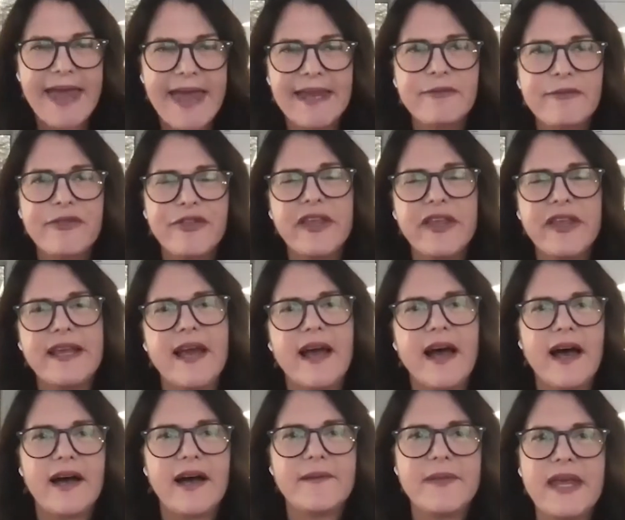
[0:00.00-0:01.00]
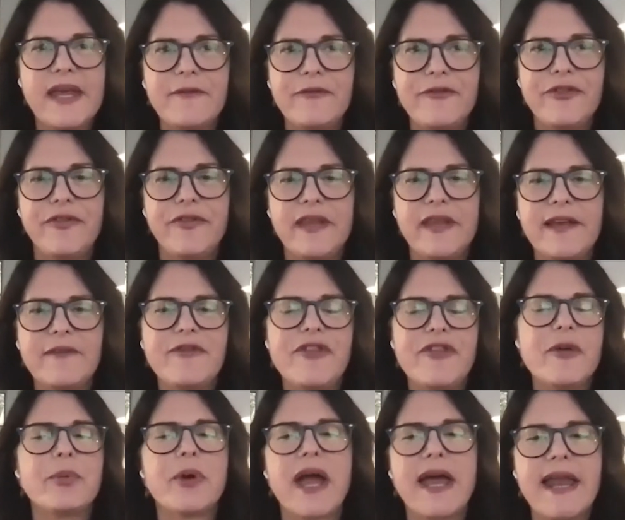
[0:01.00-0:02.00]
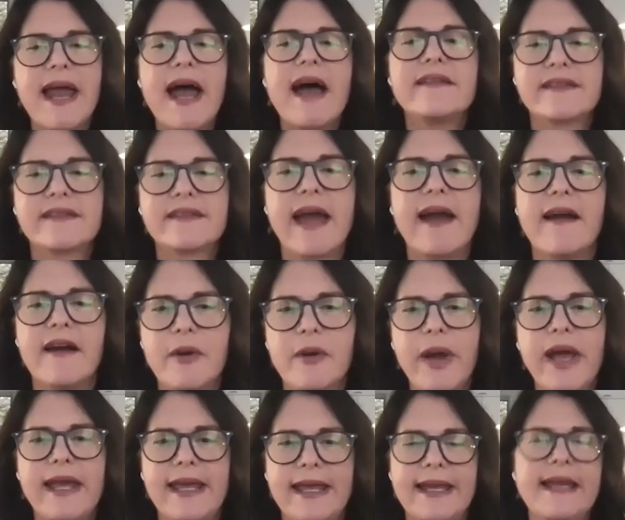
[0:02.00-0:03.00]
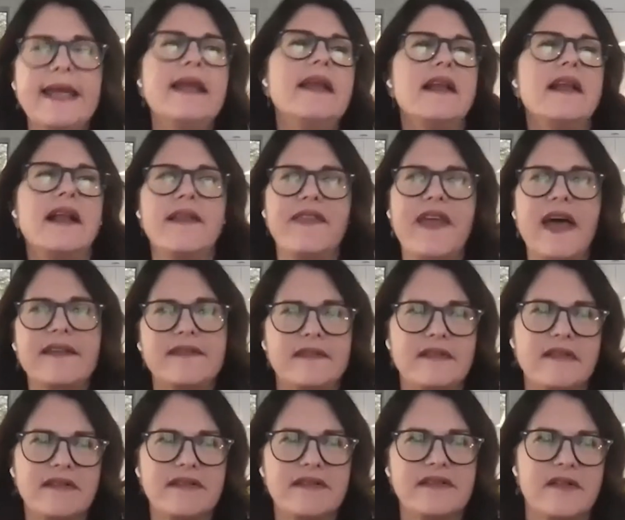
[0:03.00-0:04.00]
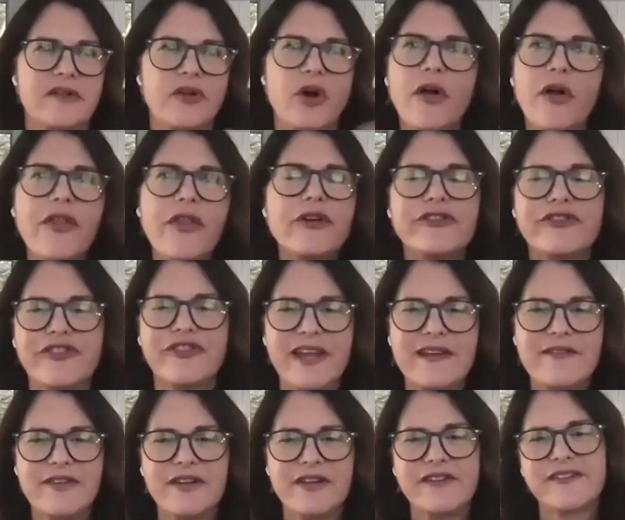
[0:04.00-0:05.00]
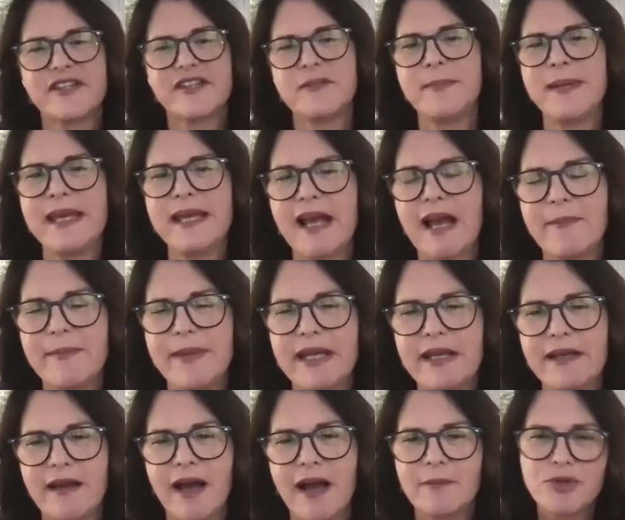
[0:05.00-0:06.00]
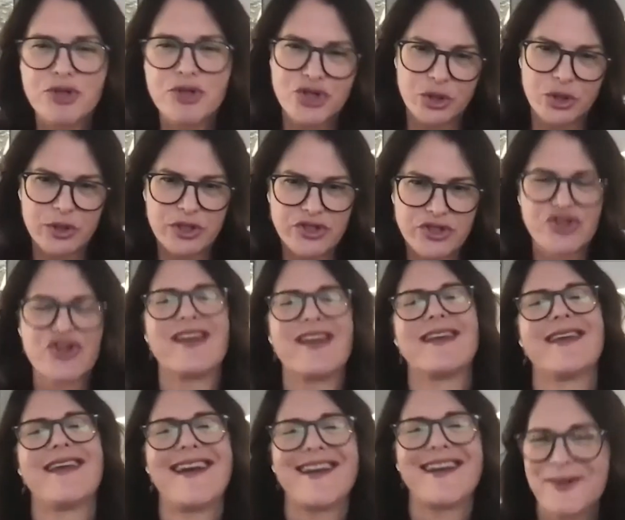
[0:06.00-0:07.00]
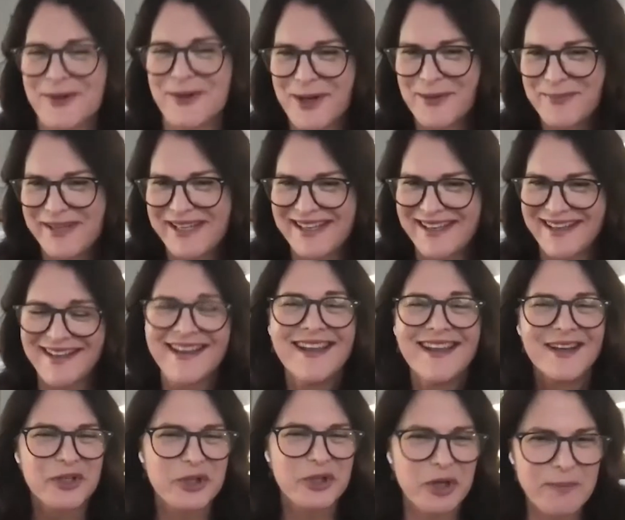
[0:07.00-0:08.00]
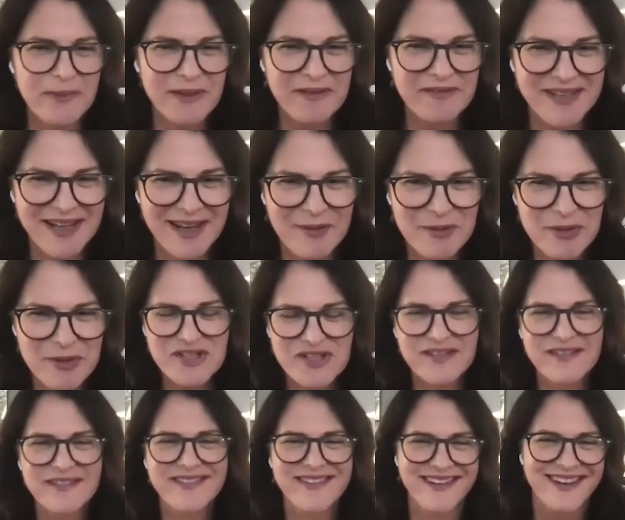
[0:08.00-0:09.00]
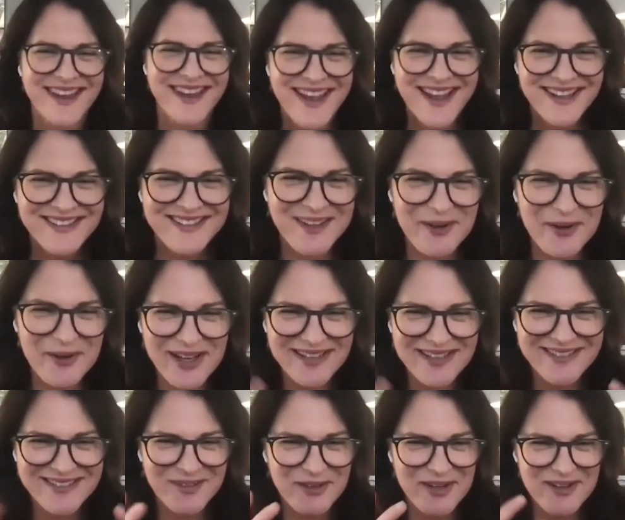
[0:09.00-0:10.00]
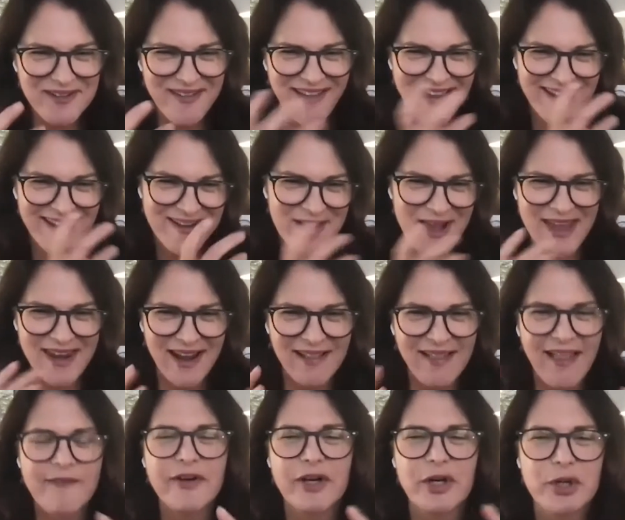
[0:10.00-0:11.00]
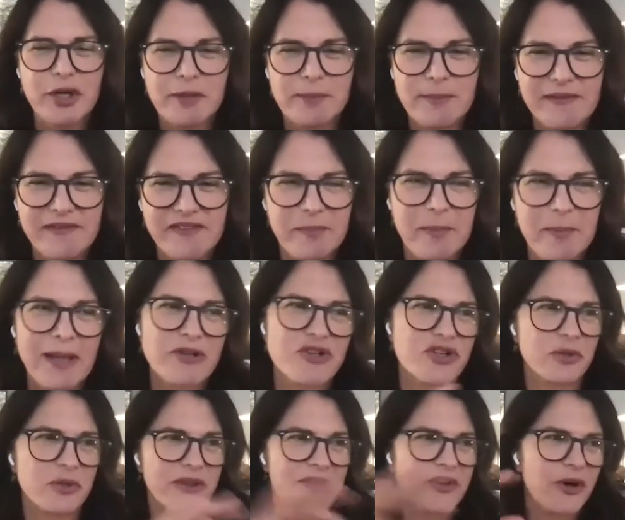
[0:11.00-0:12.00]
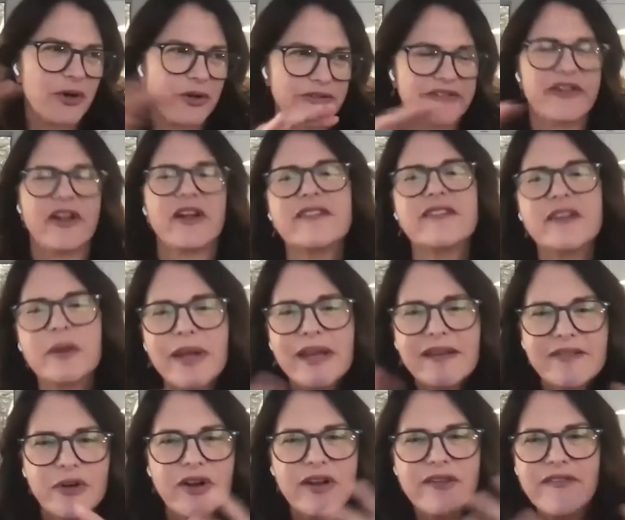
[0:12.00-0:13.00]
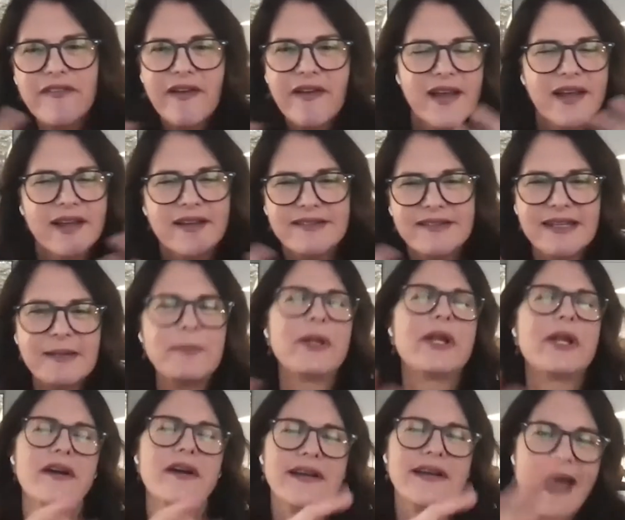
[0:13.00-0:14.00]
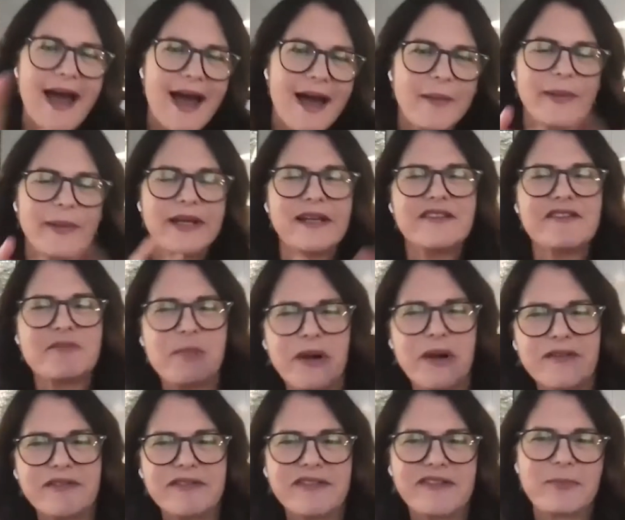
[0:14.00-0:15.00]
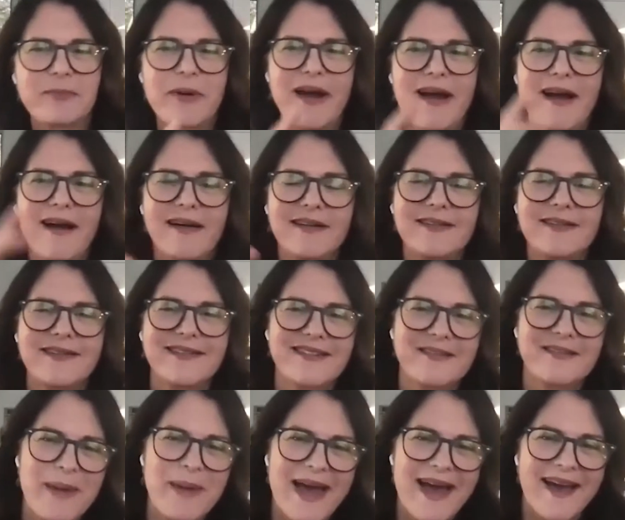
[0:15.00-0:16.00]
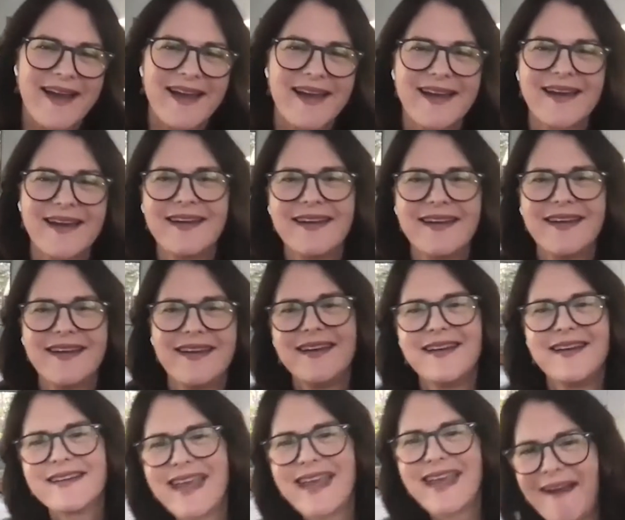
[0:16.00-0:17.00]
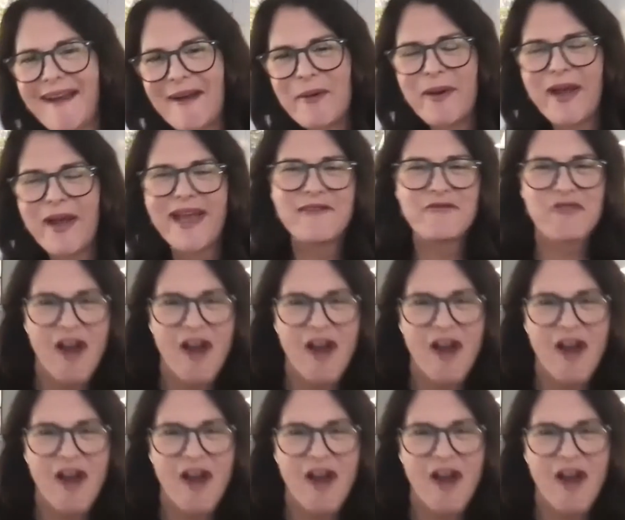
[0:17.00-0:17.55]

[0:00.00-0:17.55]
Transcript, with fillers: and if the uh, if if the bread has caraway in it, uh, that's this all those flavors to me. I mean, I'm Jewish and I grew up eating corned beef sandwiches, and so it's sort of like, and I love a corned beef special with coleslaw. So it's sort of similar: cabbage, Brussels sprouts, speck, caraway,